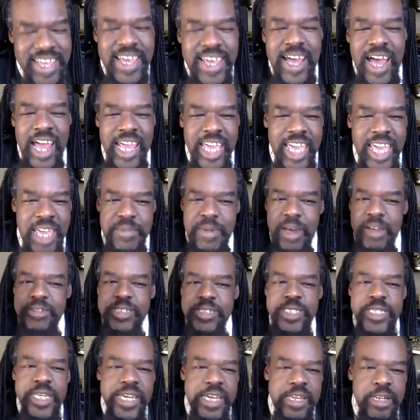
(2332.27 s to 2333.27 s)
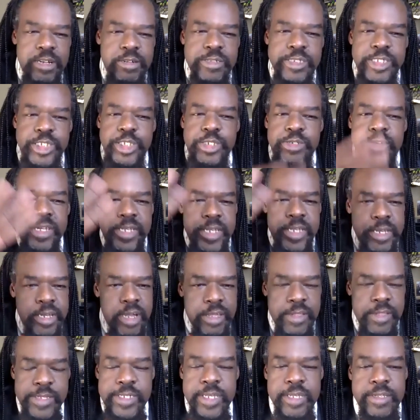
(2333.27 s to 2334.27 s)
I came out and sang at OSU. I did all
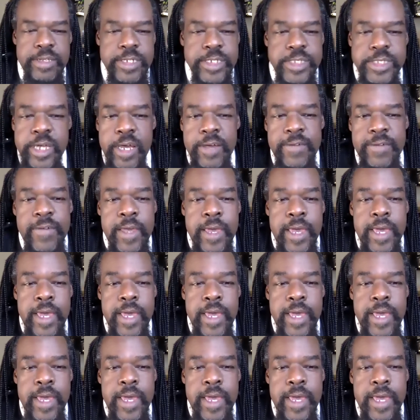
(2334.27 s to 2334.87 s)
this other stuff